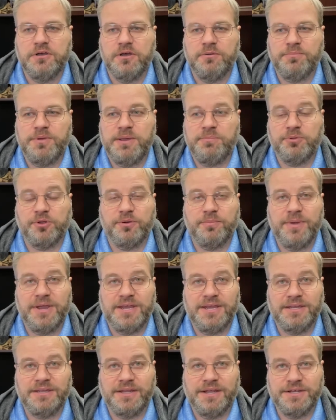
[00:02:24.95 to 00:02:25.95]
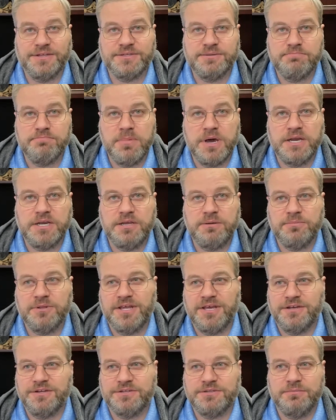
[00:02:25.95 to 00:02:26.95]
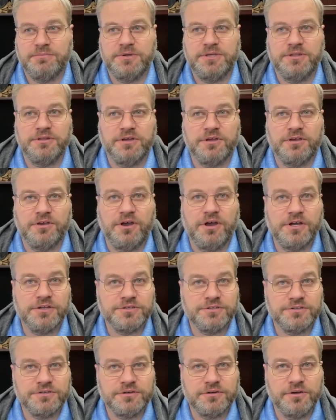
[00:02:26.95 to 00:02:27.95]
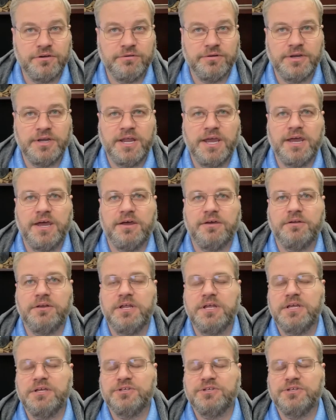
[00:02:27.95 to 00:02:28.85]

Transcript: people are making less money, but that doesn't mean that costs are going down.